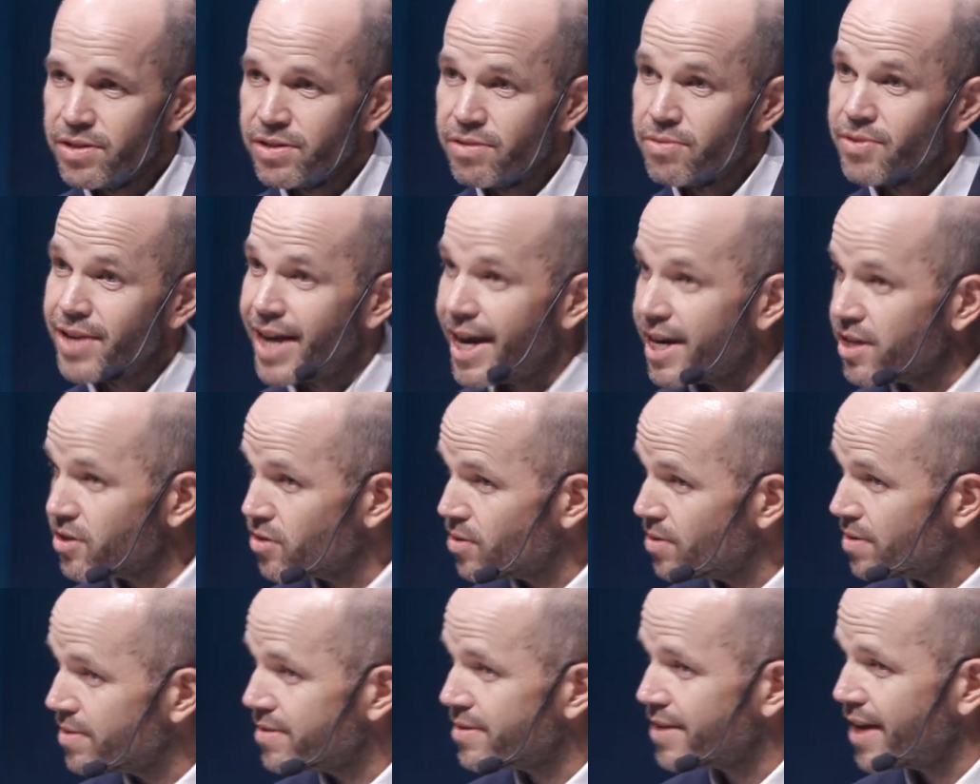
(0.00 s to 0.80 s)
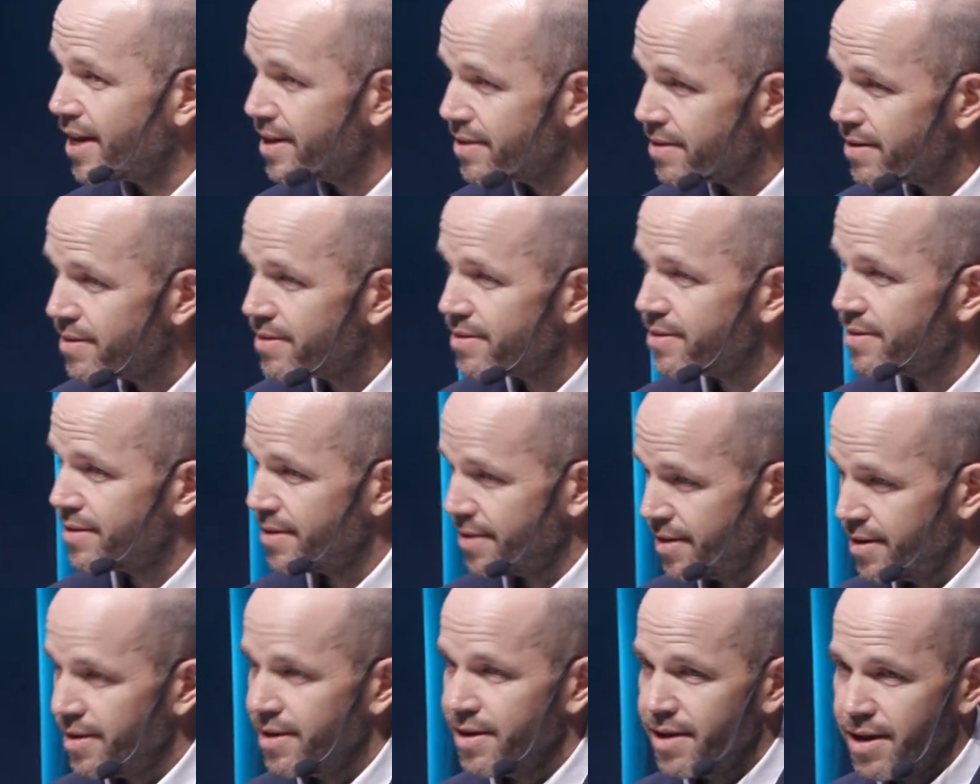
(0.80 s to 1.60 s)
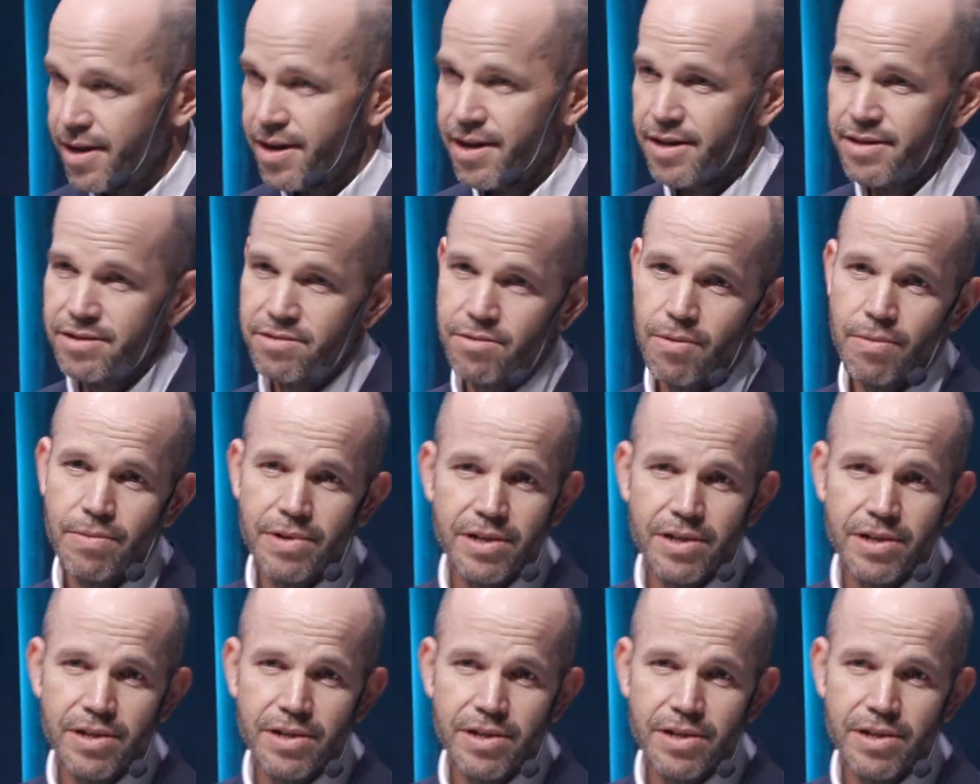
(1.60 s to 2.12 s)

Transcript: to national standards. So when we